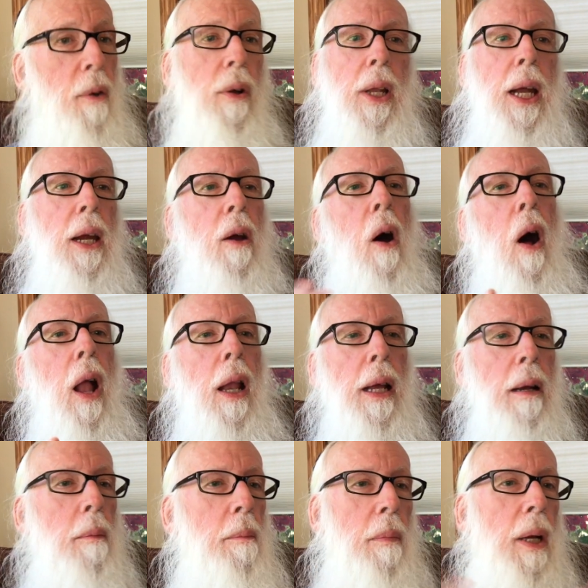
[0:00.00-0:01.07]
or they call
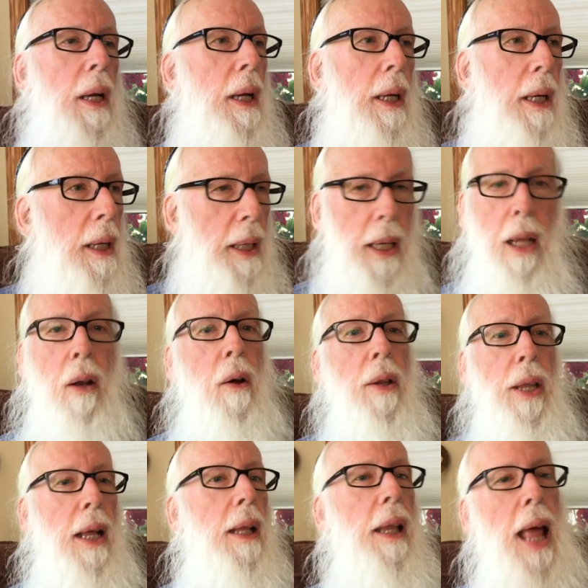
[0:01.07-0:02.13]
him, you
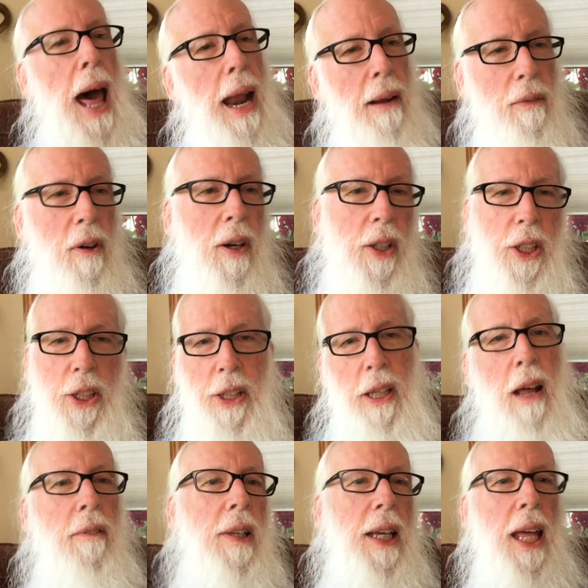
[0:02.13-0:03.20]
know, the, a lot of Christians
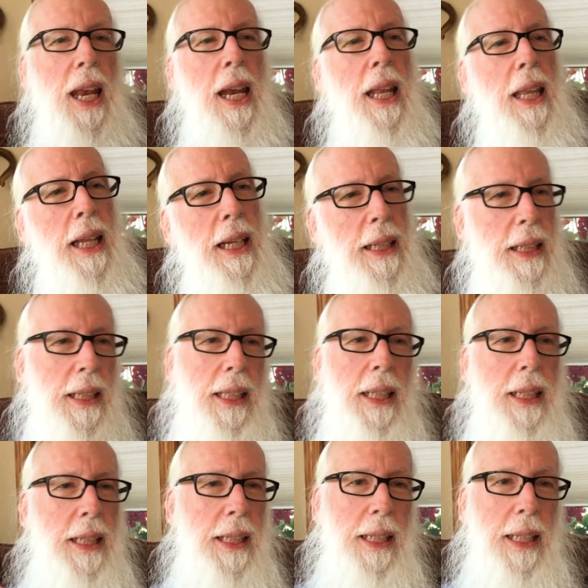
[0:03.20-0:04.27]
love to get into these
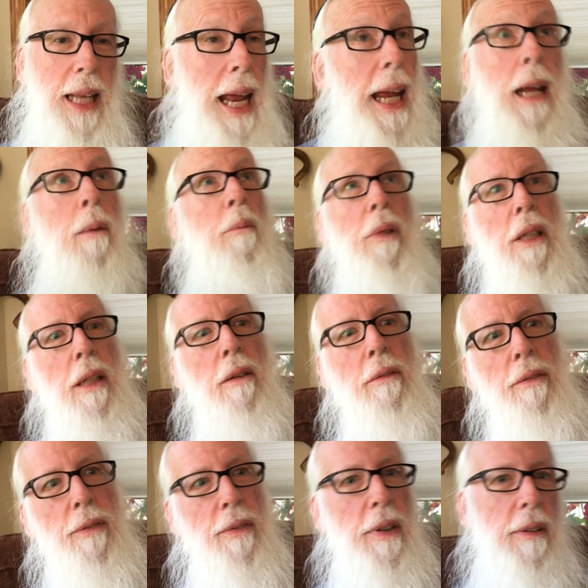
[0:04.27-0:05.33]
these names
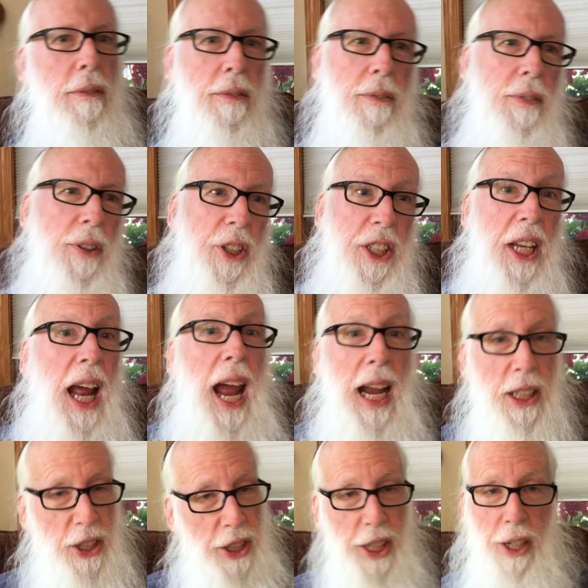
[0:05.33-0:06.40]
of, of
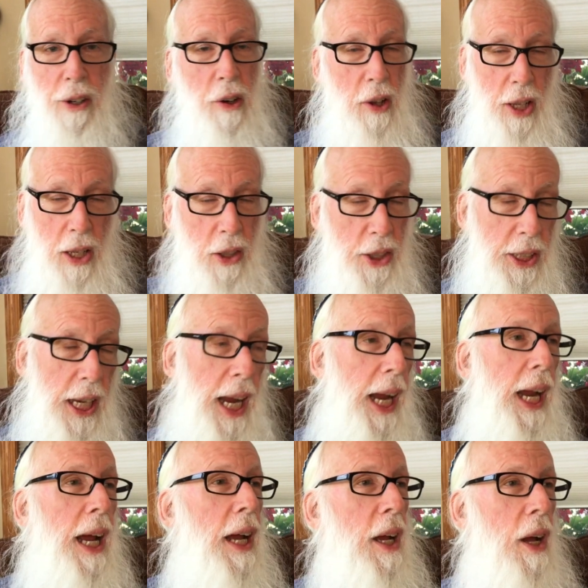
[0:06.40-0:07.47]
Jidashti. You know, they'll
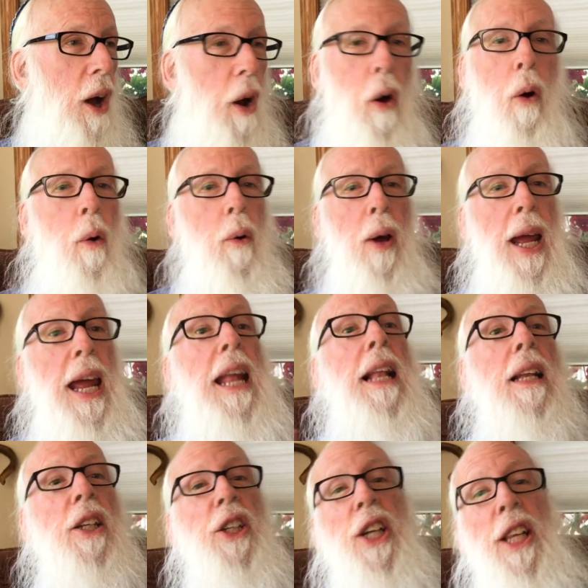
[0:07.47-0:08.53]
say, oh,
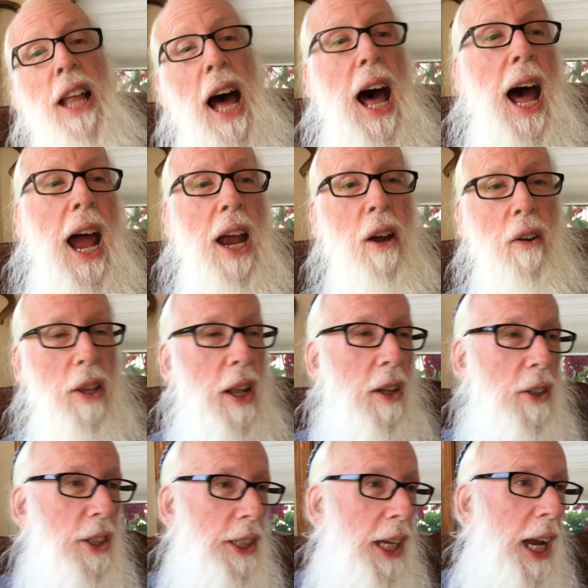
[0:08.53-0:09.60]
El Shaddai, or
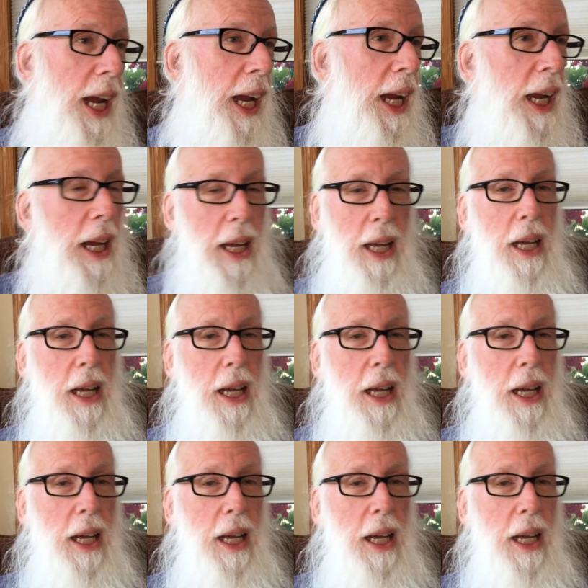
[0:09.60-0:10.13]
they'll say,